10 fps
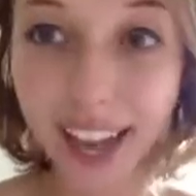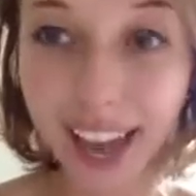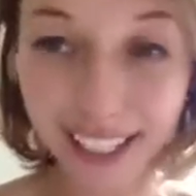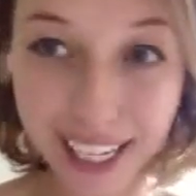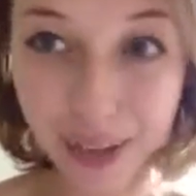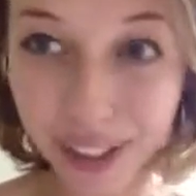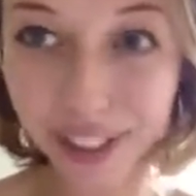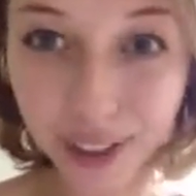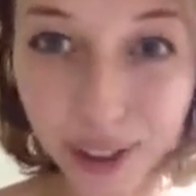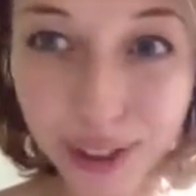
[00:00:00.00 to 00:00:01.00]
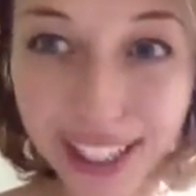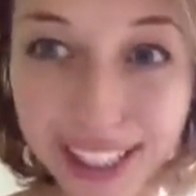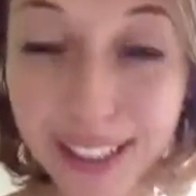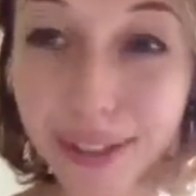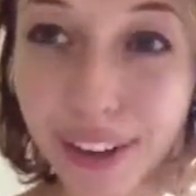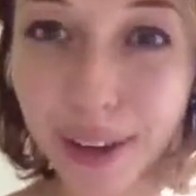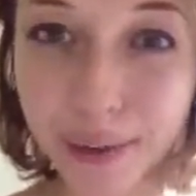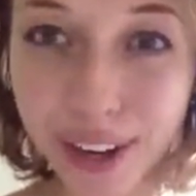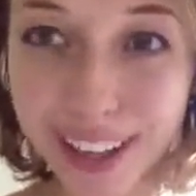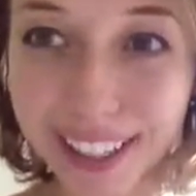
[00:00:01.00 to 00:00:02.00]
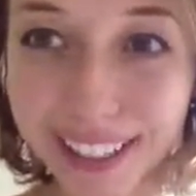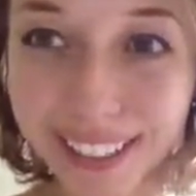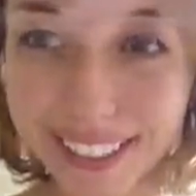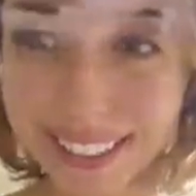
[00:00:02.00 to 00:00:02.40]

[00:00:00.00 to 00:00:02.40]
and I can't wait to show you guys the final product.